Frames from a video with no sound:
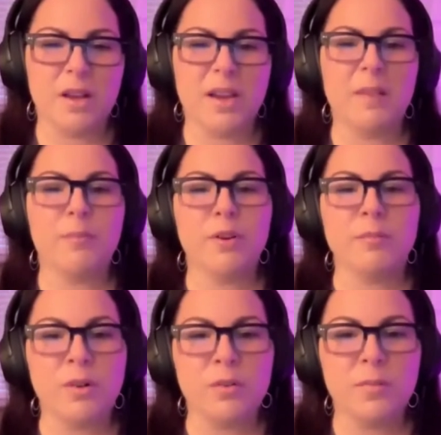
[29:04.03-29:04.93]
again
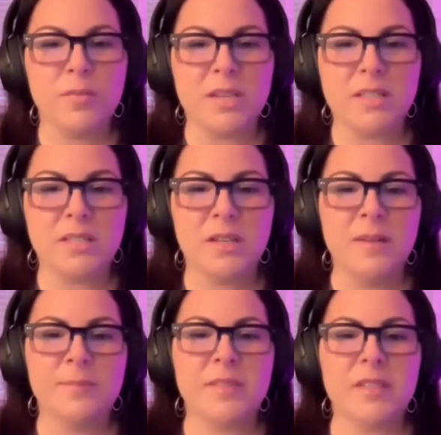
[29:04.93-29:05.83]
promote this
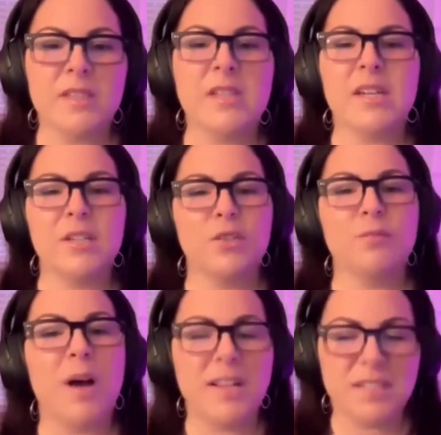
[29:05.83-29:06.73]
leaning into
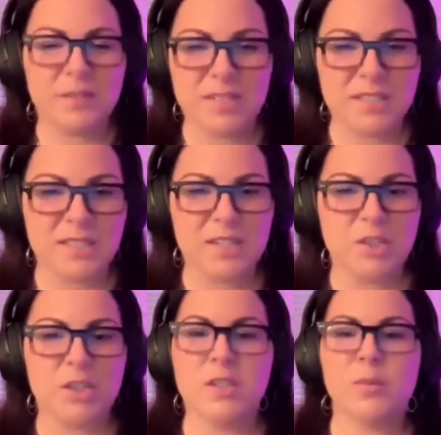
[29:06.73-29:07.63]
positive
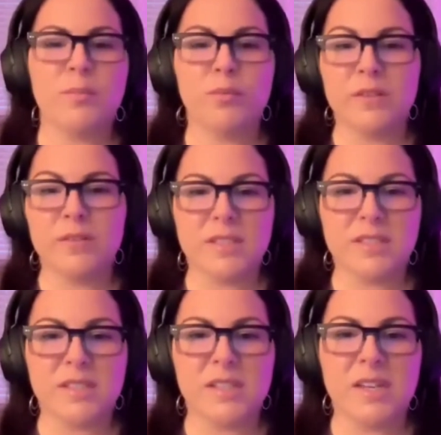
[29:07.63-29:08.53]
sensations when
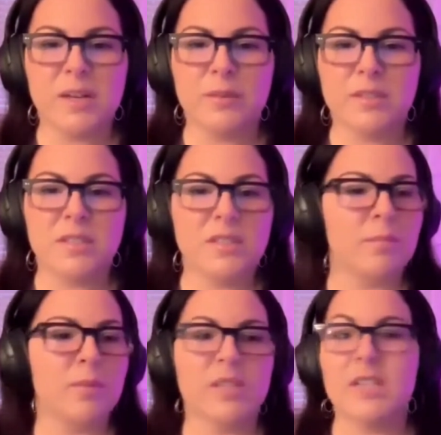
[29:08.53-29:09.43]
previously it was
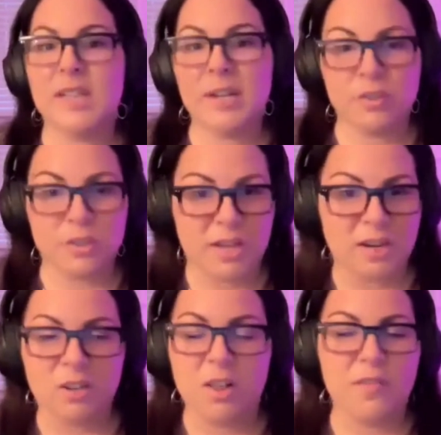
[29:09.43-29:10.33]
simply a danger
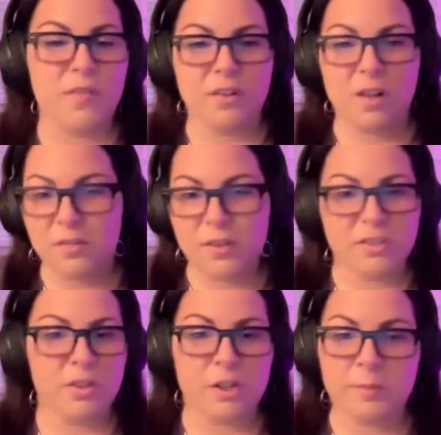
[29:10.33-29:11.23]
signal, a
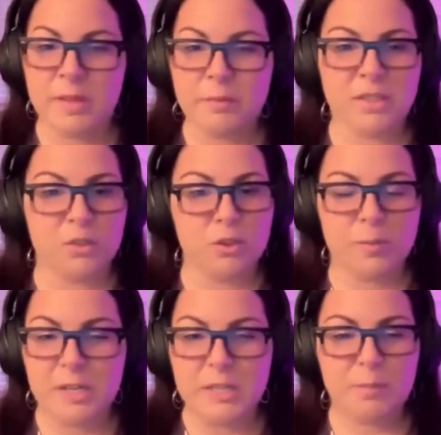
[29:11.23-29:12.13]
false alarm that was
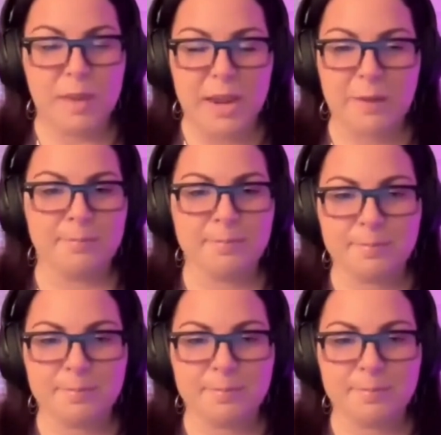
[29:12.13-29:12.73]
contributing to pain.